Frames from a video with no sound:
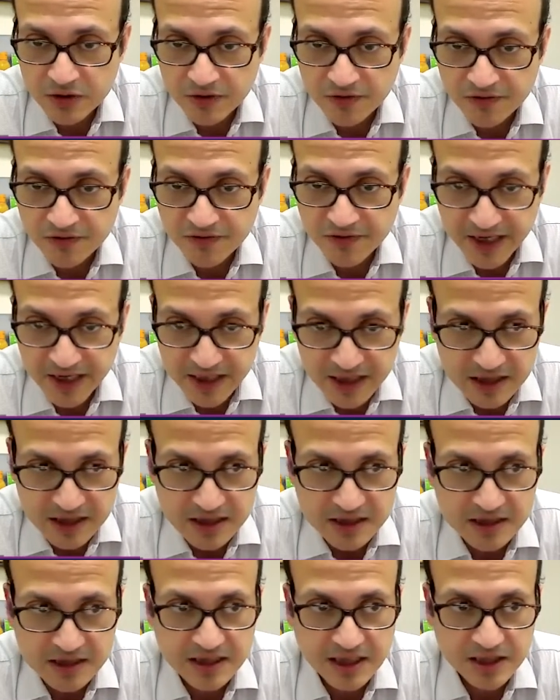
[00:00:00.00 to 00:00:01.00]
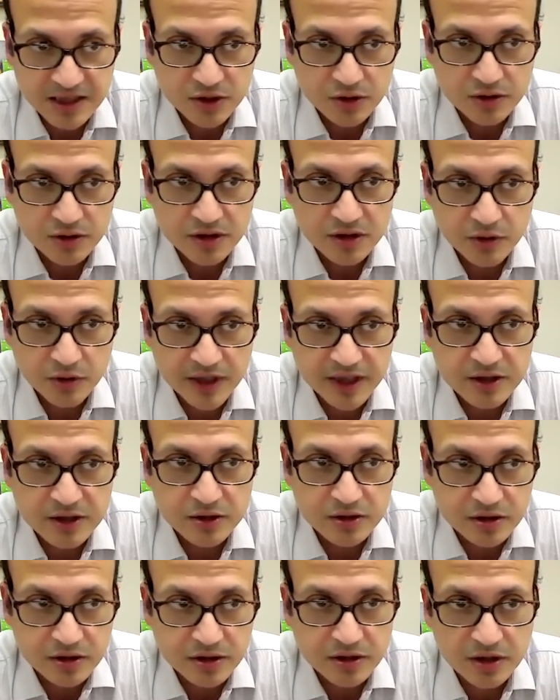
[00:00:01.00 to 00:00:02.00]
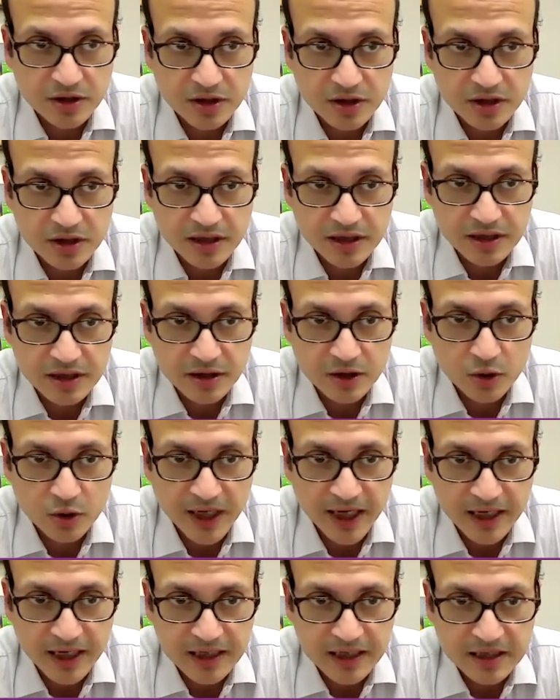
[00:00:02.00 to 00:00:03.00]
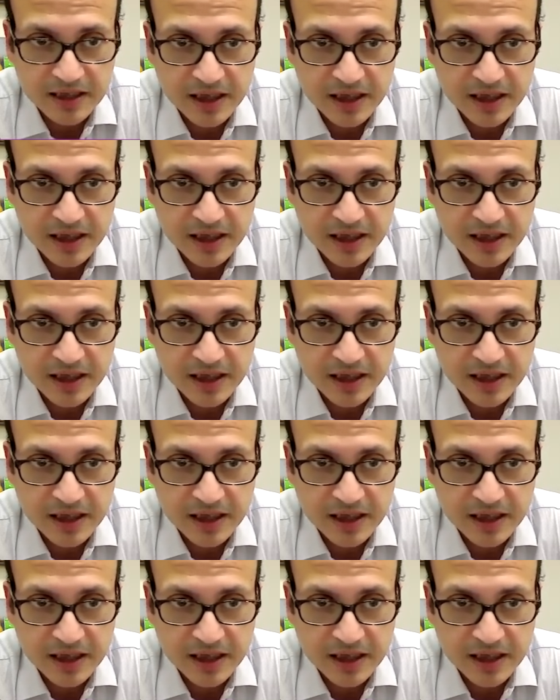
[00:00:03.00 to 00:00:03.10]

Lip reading: factors that you're going to look at.